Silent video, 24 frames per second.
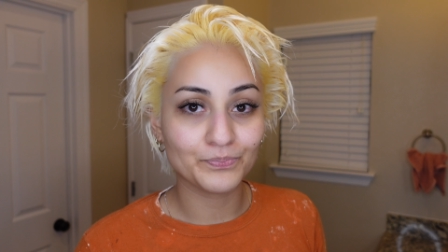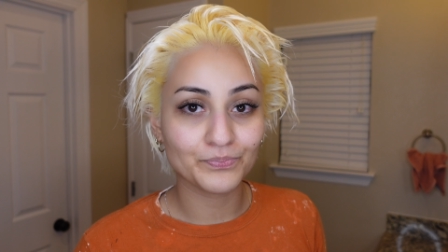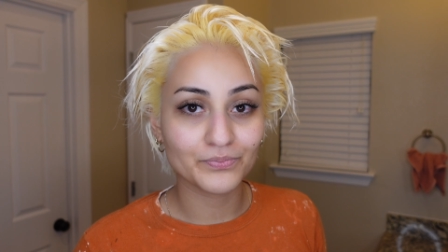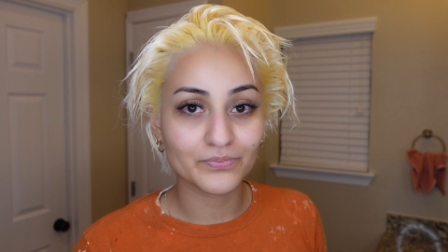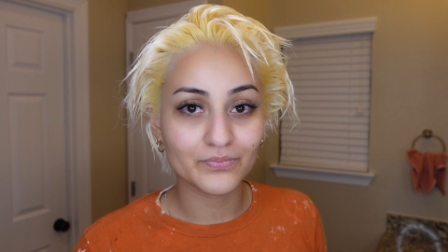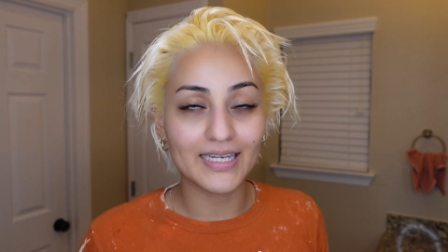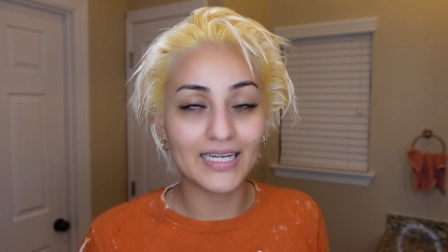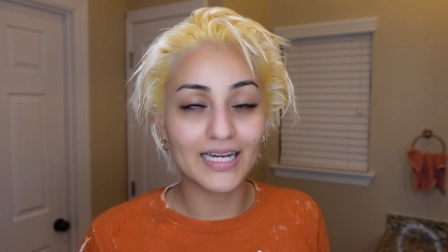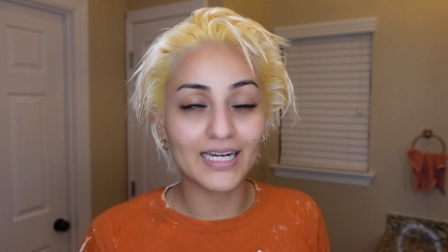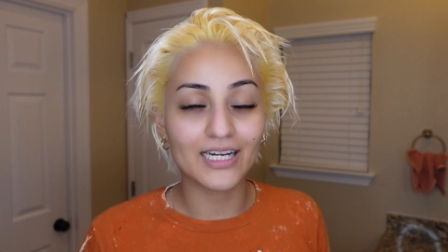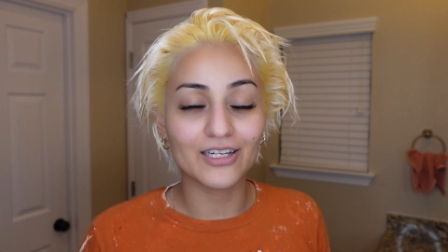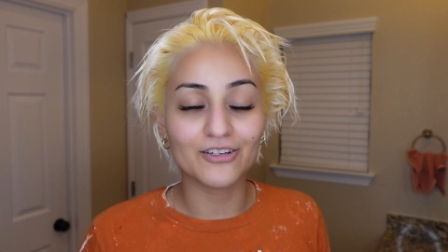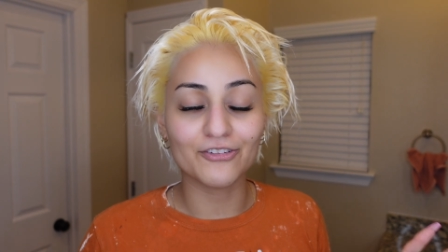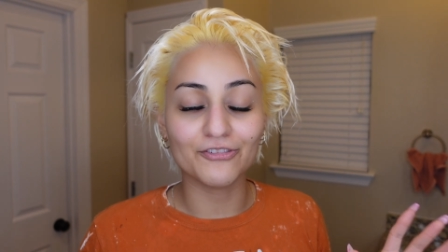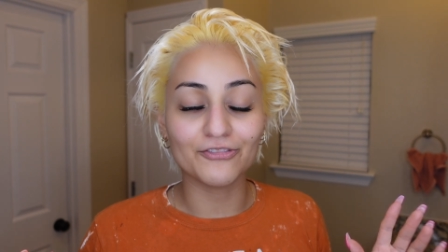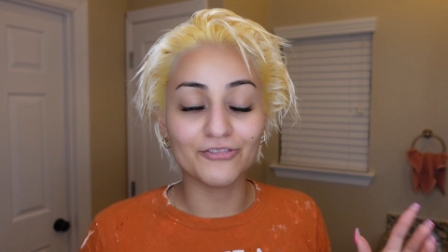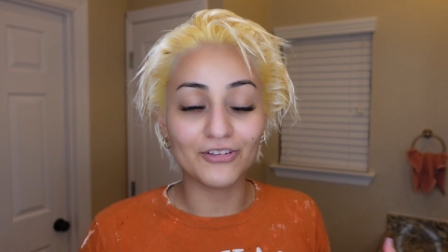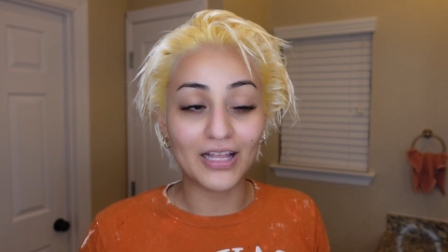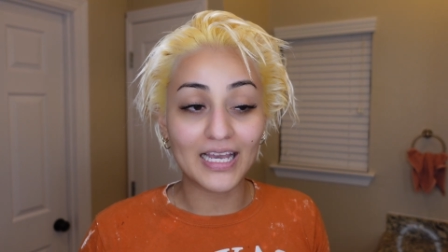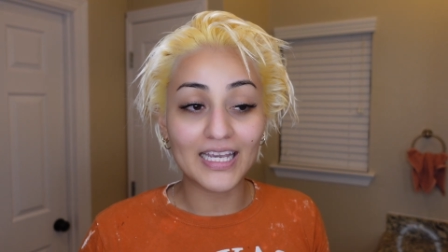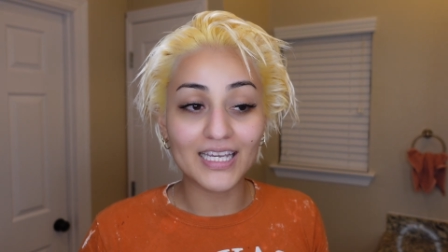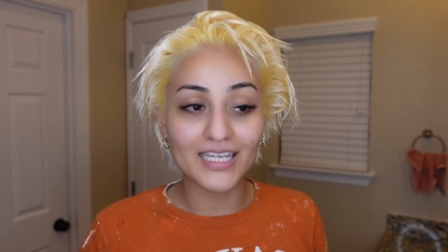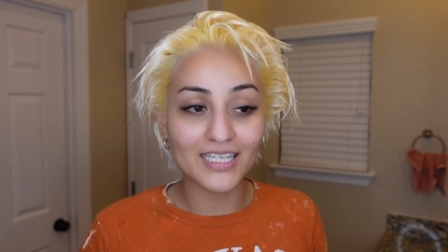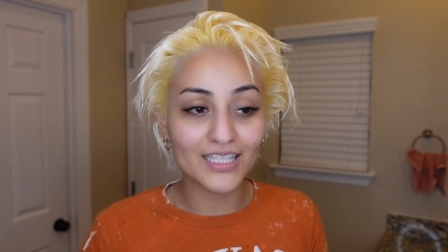And I got a
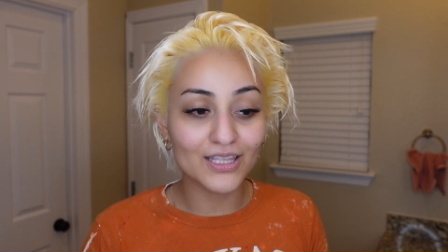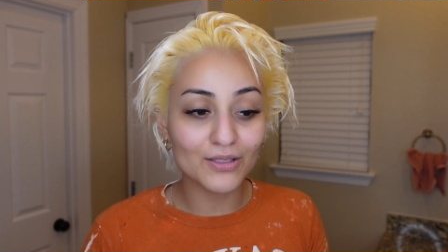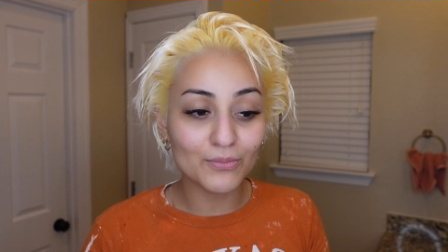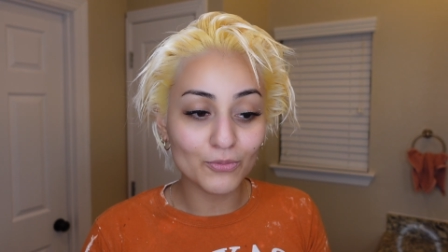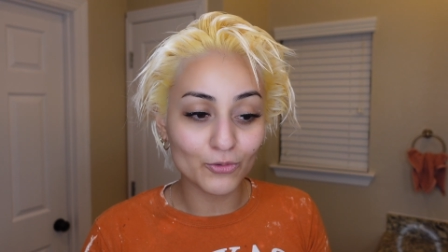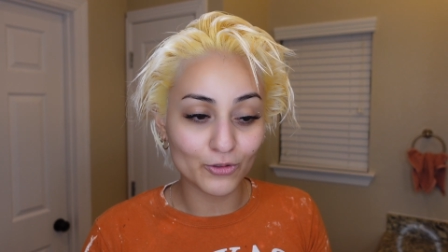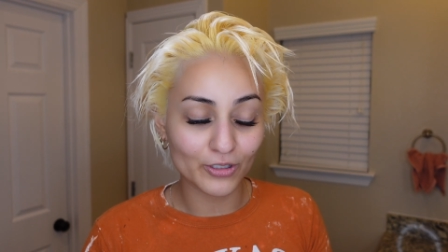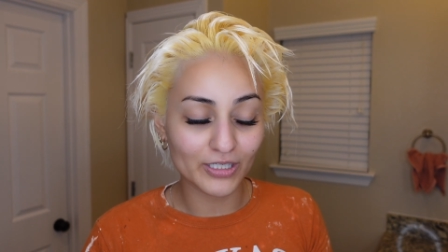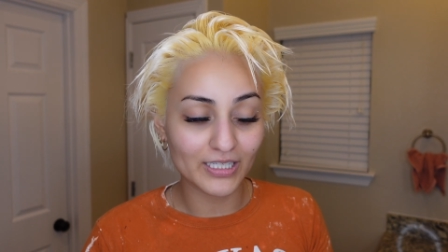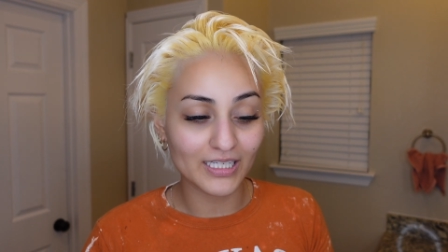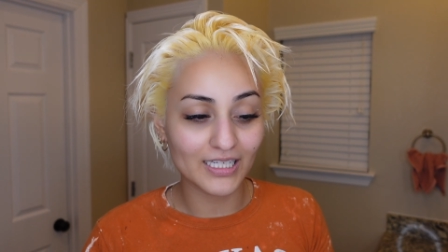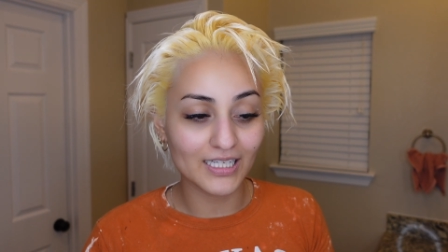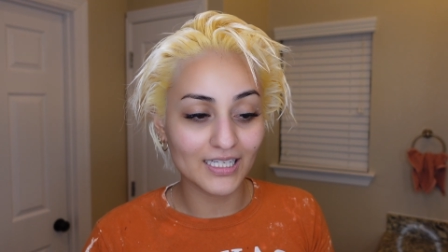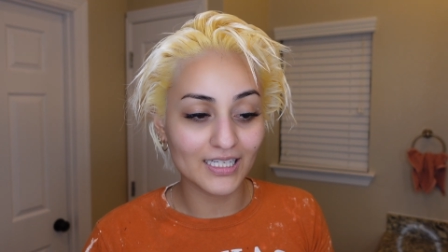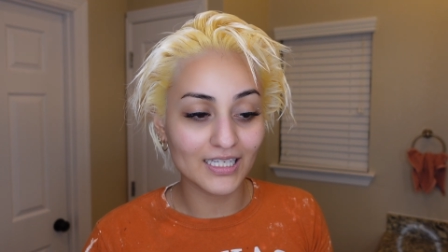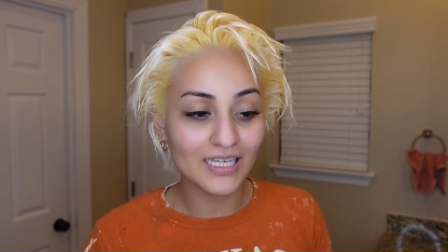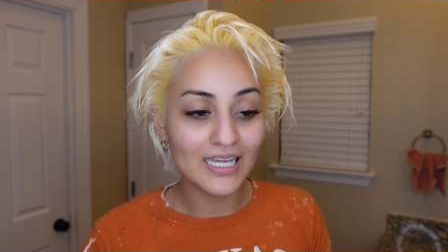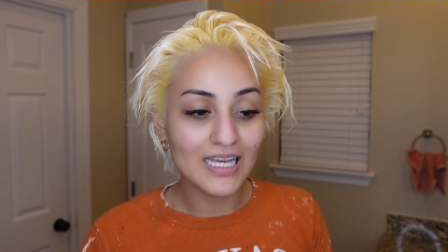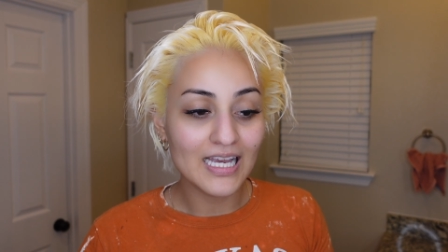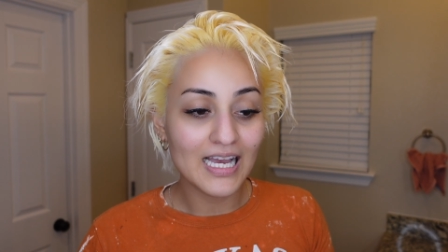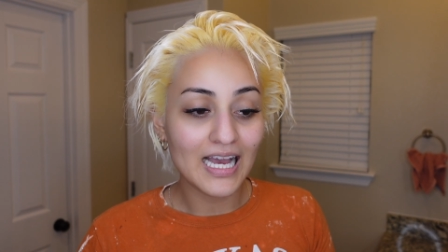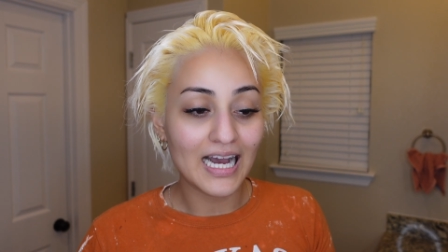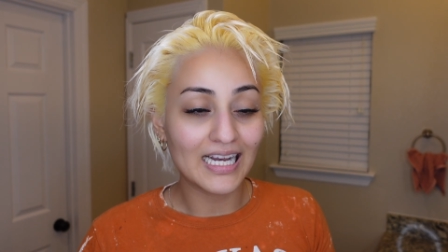flight in the morning.